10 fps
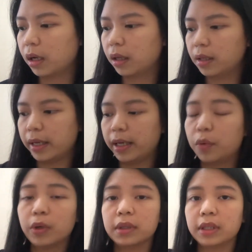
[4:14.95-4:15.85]
like
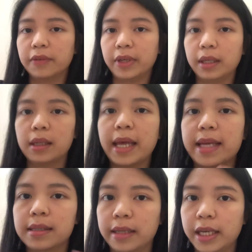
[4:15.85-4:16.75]
we're living in the
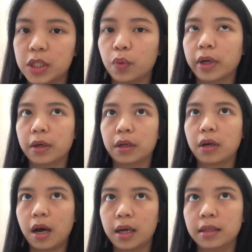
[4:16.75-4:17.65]
last days where
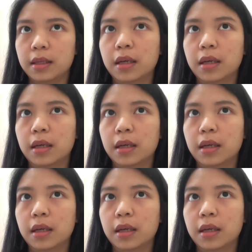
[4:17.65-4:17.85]
God